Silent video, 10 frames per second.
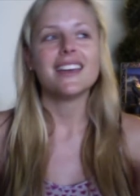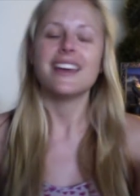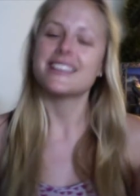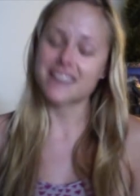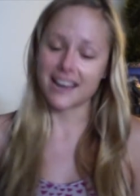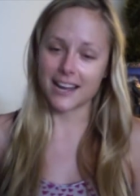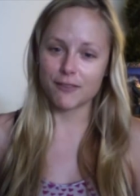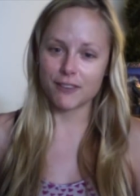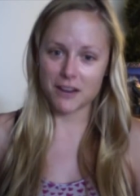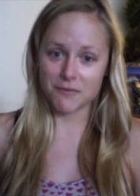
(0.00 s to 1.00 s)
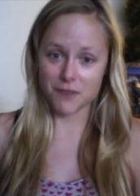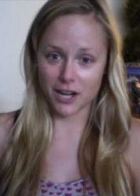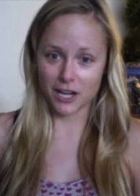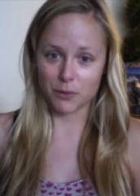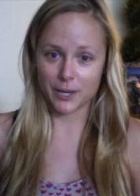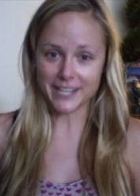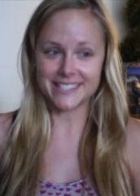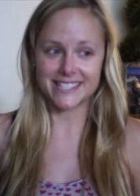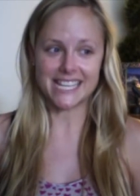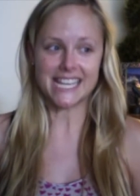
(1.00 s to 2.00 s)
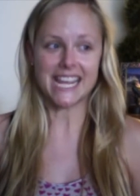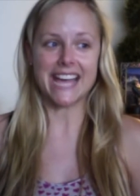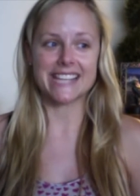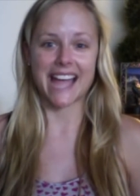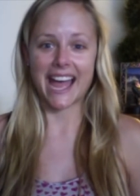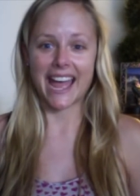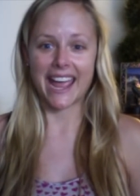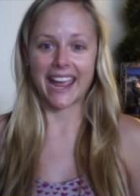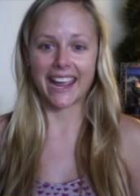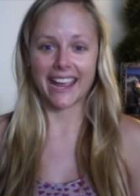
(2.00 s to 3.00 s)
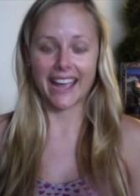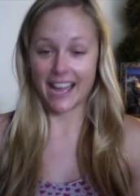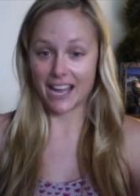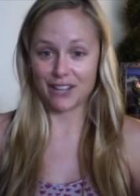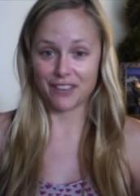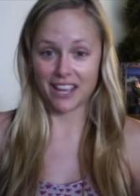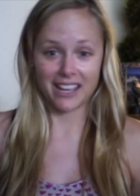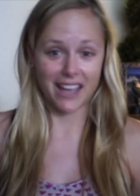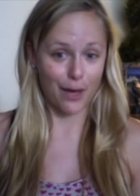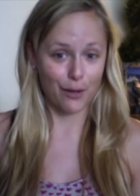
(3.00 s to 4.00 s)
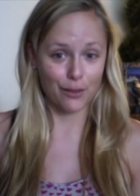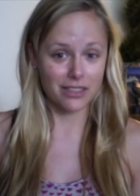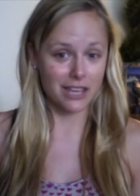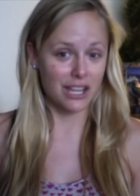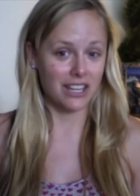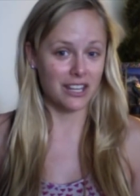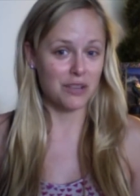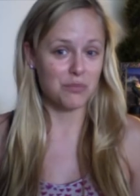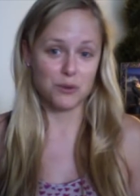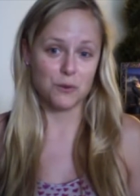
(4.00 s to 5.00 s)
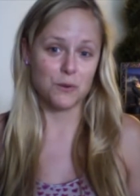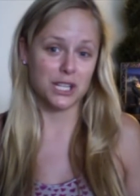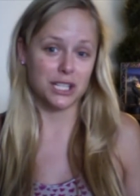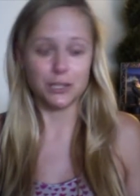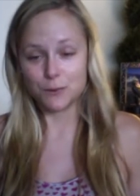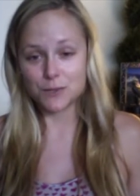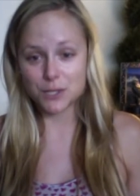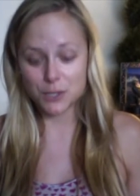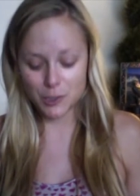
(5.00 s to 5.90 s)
It's kind of an ironic one, seeing as I have a health and beauty YouTube,